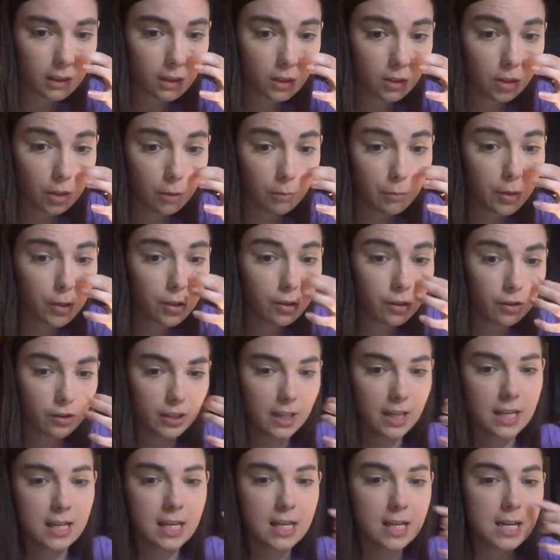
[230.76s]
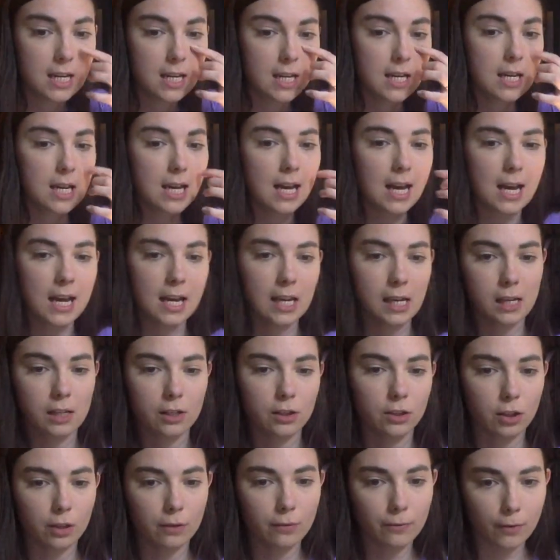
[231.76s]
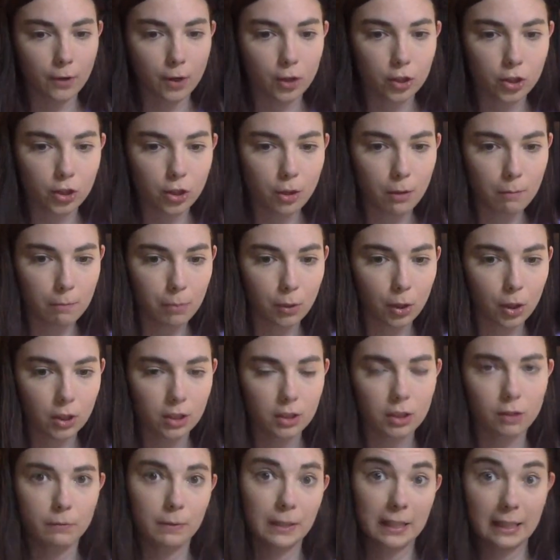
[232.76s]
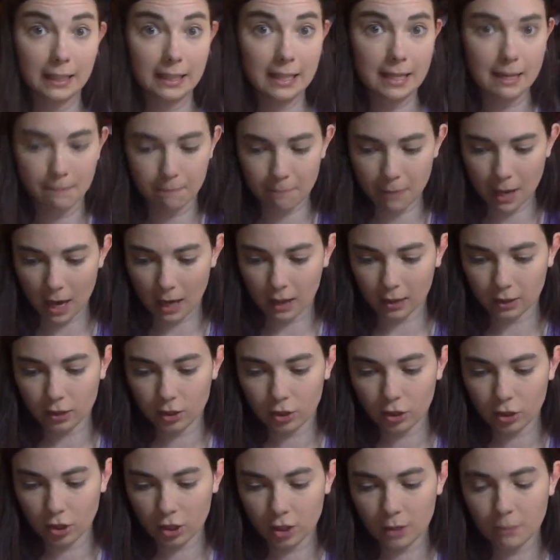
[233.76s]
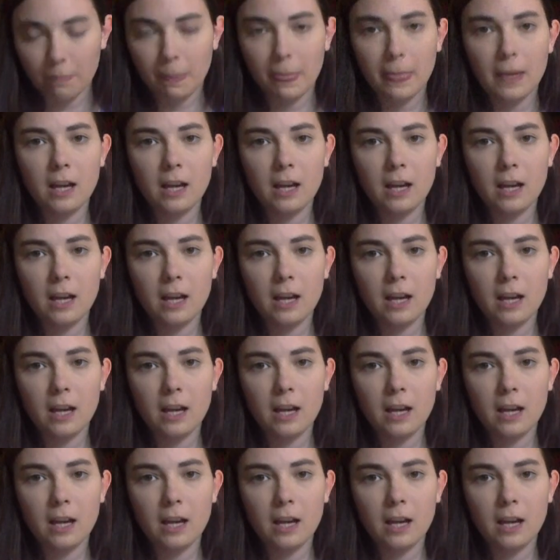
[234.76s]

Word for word: Number three is the first book that really impacted you.